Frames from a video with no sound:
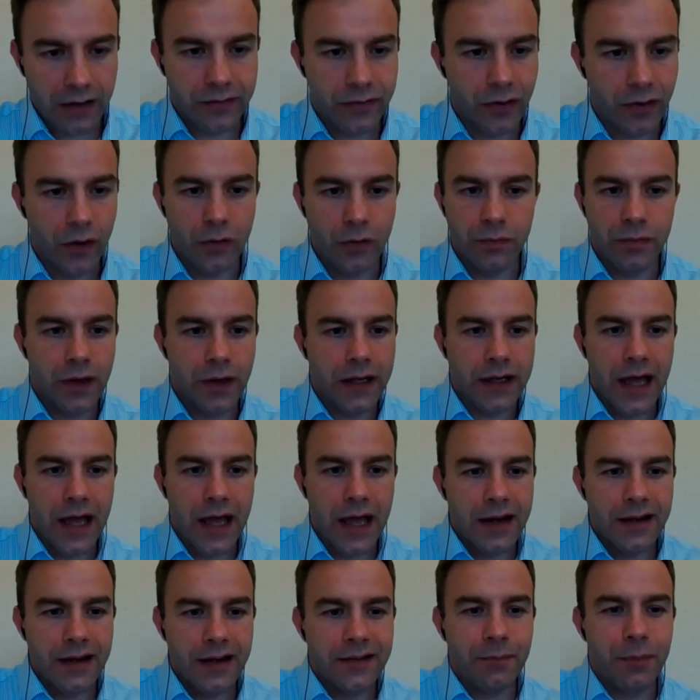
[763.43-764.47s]
so
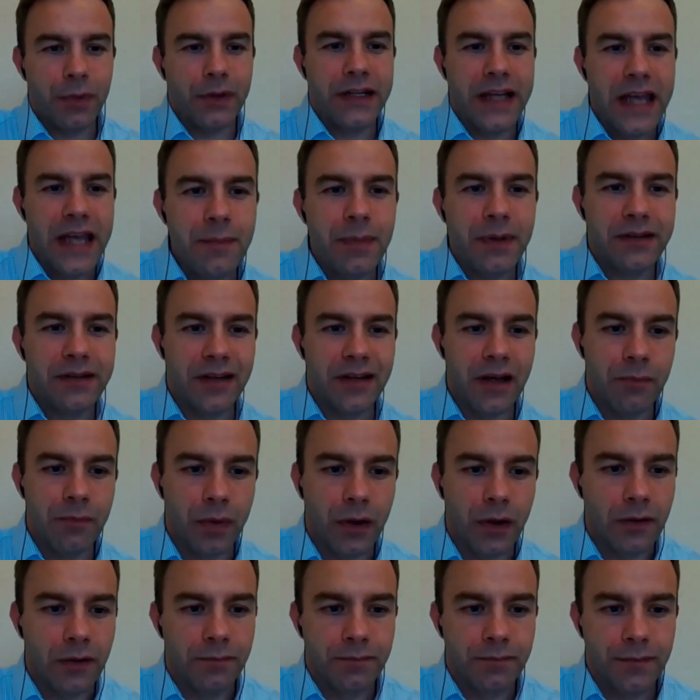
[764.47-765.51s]
again, but keep it
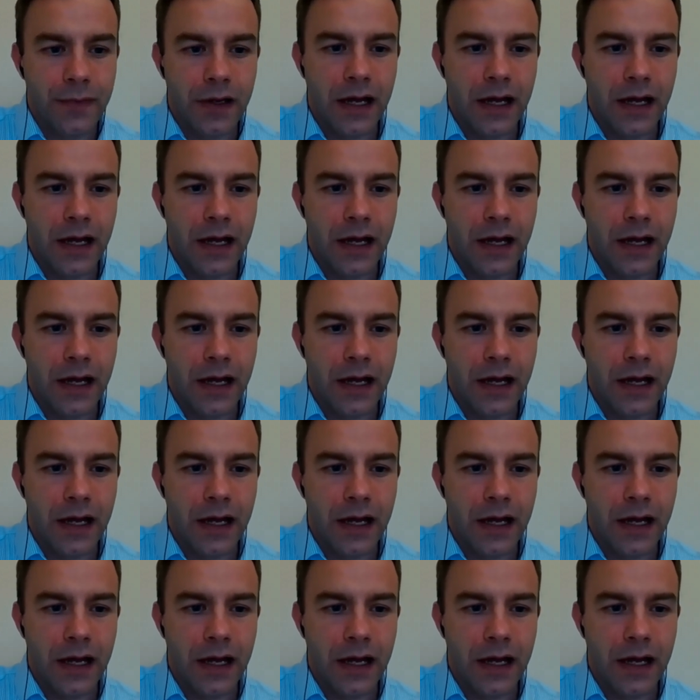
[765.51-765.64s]
simple.